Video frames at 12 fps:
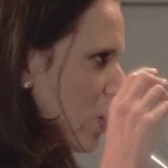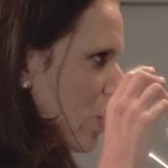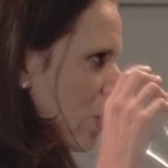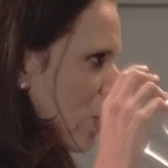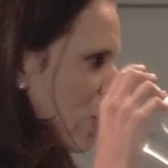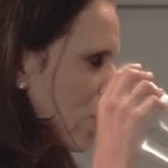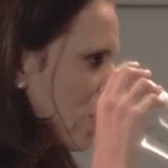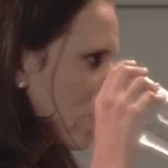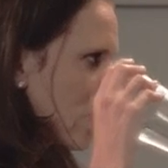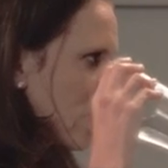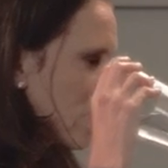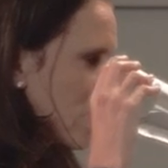
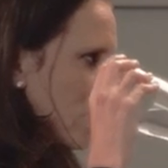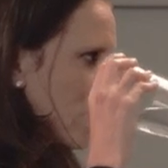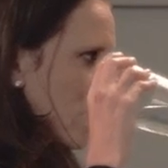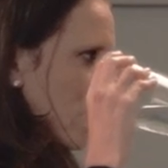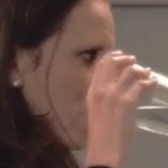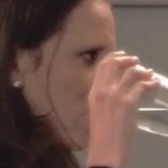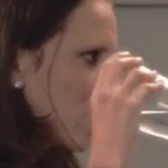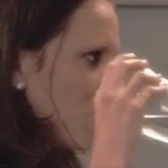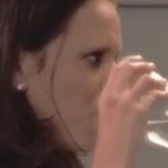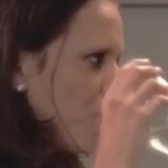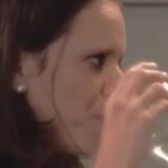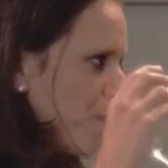
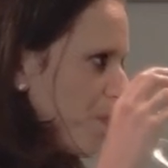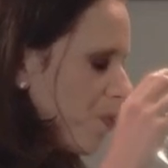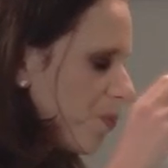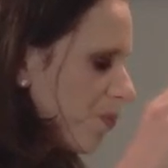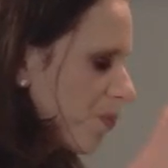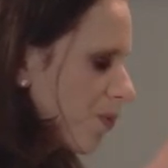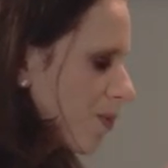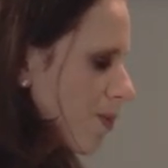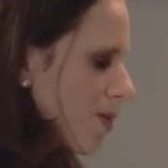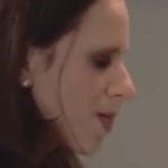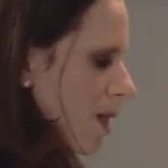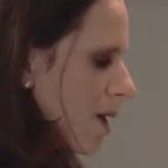
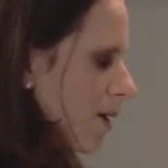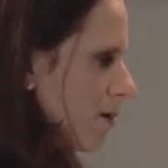(silent)